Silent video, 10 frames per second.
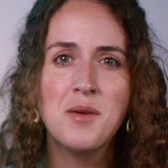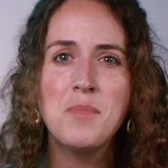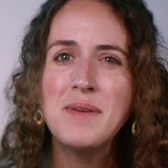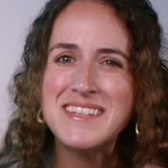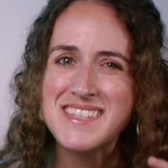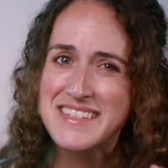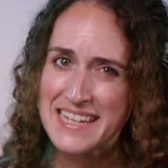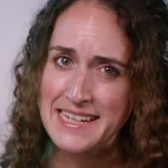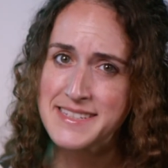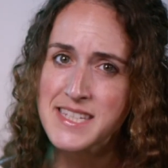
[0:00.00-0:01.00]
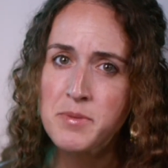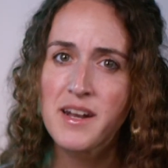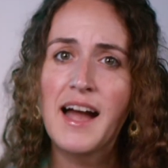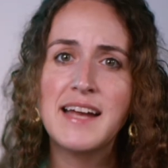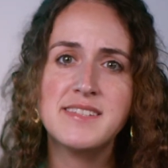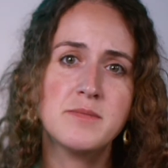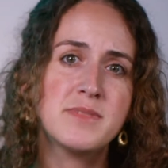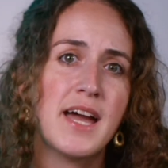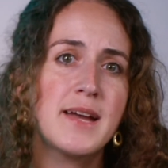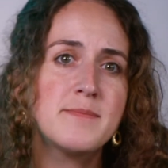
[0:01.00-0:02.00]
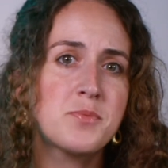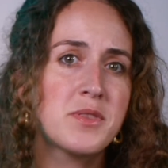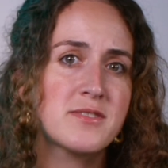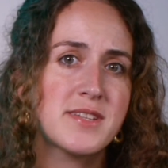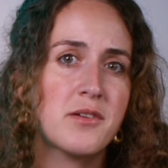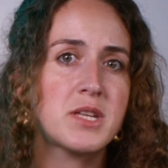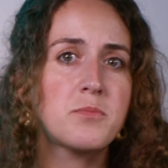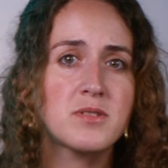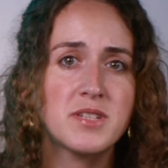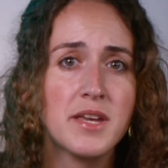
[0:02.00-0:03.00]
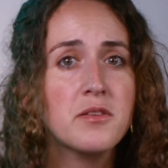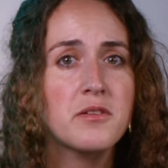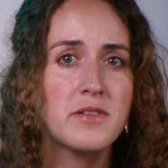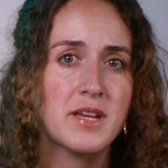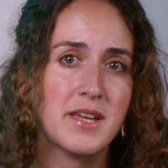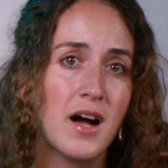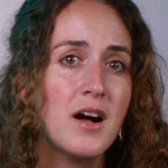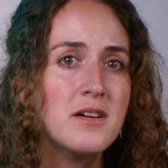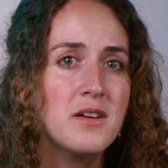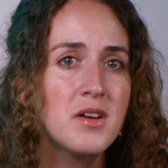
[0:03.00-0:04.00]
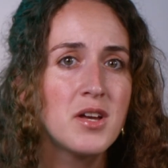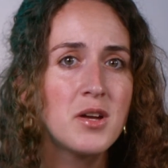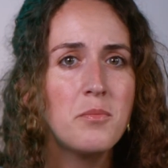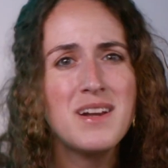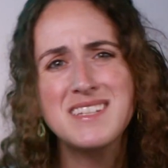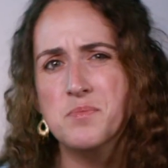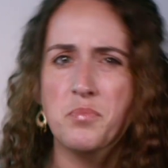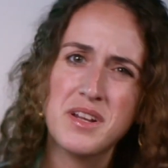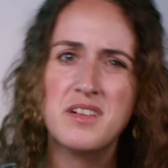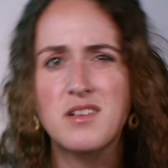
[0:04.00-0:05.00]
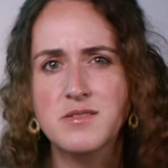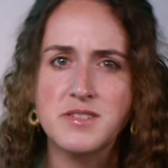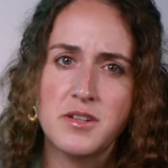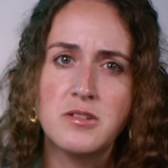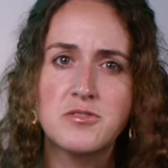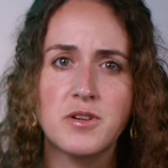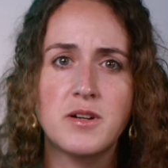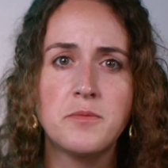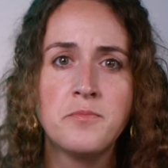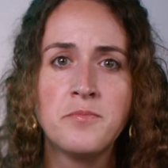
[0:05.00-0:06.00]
Maybe it's a teensy bit high sometimes when they're sounding particularly young, but it's pretty close to neutral.